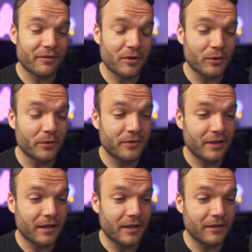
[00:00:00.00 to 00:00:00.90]
of course,
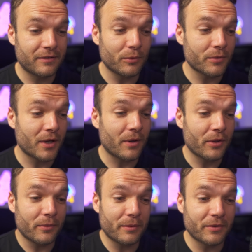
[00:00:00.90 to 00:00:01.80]
is although I
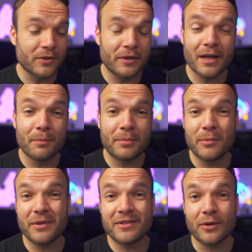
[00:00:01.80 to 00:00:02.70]
thought it was a solid company
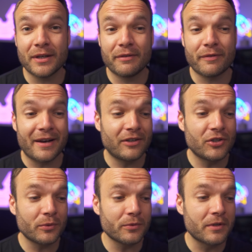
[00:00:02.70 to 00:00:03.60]
with solid
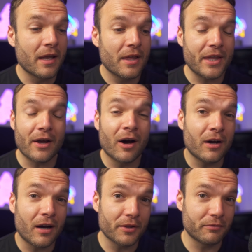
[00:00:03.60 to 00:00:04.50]
financials, there
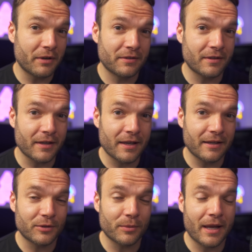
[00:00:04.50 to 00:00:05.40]
are other risks to take
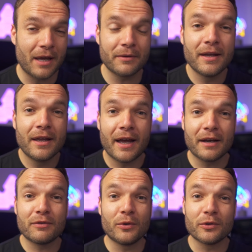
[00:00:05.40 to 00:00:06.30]
into account.
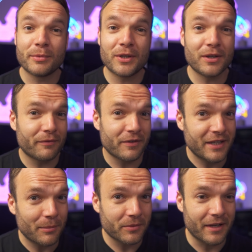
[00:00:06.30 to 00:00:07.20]
And of course, we couldn't have
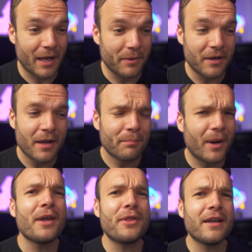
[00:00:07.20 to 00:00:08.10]
foreseen what was going to happen,
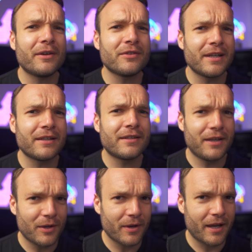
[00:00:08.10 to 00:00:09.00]
but I think I'll stick
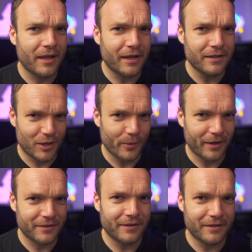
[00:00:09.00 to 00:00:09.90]
to UK and
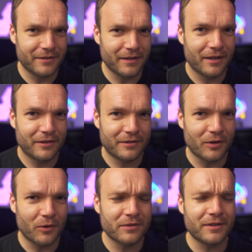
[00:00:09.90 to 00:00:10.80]
US listed
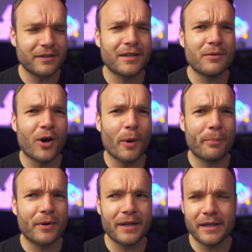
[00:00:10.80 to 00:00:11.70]
stocks that don't
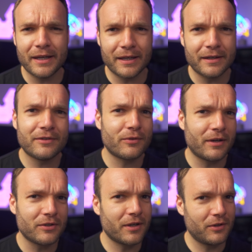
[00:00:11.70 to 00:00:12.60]
operate in
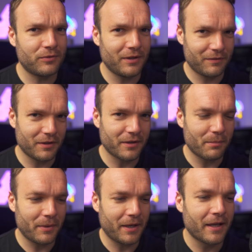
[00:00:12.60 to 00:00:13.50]
strange countries for the
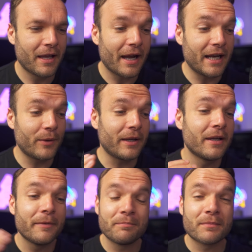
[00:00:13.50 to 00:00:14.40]
time being. Anyway,
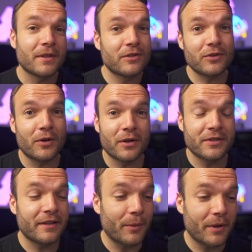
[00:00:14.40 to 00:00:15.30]
just got to
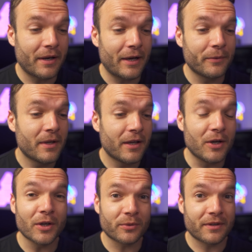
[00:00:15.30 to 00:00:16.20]
consider that one now.
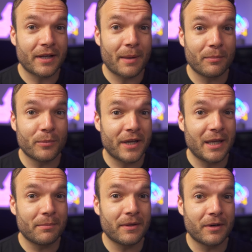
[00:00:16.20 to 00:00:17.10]
Who knows what's going to happen? We'll
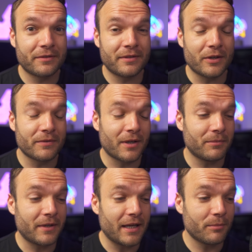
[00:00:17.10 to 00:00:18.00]
keep ourselves
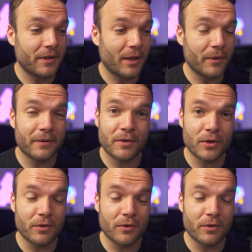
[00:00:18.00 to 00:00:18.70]
updated with that one. Who